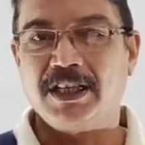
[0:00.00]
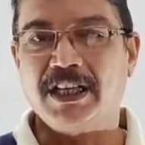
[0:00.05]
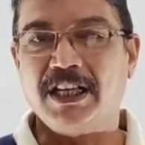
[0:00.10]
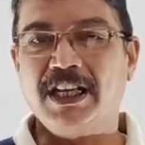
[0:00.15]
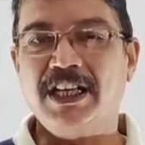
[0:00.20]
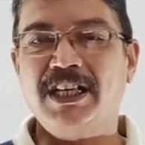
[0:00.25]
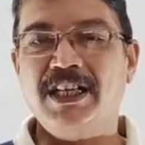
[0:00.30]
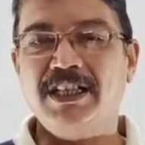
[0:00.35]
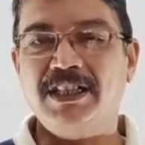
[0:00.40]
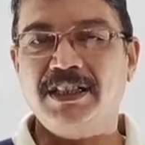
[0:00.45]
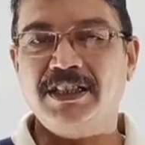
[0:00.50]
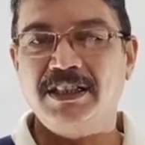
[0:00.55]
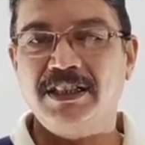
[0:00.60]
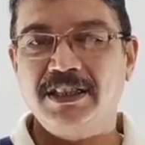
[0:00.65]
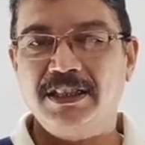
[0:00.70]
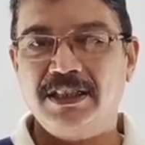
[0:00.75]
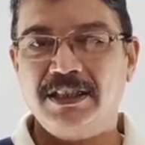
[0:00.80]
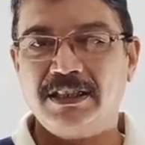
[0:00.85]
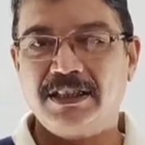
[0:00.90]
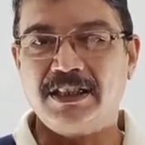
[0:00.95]
In
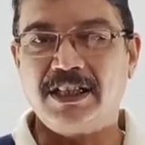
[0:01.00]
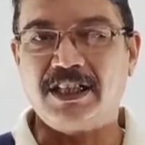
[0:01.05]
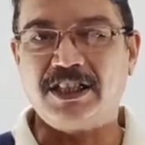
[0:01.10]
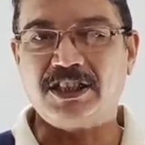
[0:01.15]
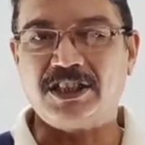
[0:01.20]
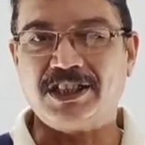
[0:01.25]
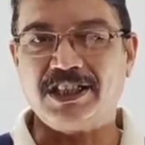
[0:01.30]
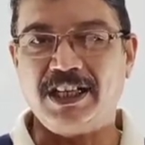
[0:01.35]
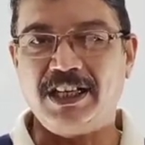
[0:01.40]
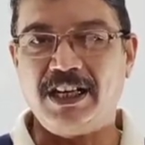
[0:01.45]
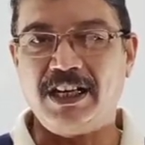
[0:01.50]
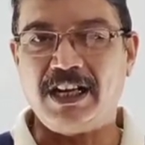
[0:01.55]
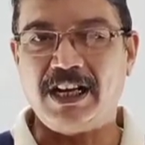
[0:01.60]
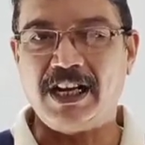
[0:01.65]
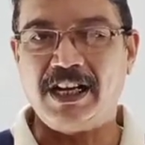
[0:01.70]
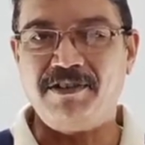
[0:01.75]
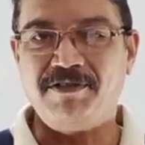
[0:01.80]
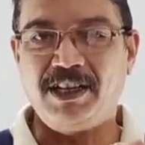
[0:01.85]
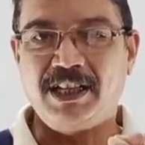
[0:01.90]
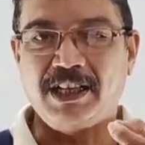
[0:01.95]
a nutshell,
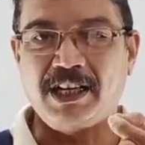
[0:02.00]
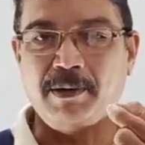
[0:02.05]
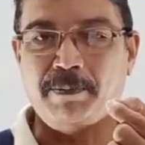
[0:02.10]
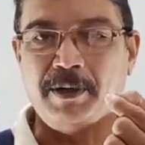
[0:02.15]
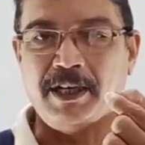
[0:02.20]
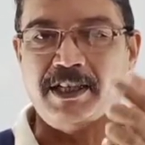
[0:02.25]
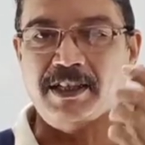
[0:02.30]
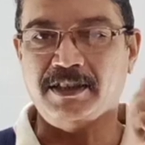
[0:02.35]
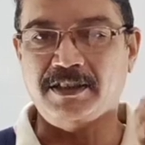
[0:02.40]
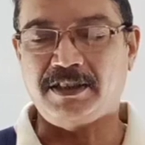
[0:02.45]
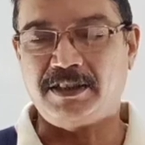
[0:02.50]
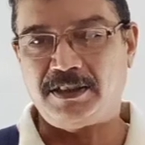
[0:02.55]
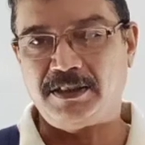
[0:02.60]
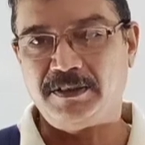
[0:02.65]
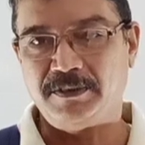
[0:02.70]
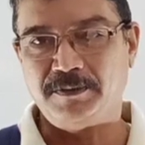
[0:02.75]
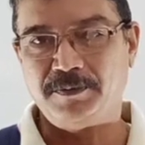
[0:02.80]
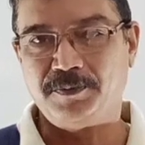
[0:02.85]
I will repeat it.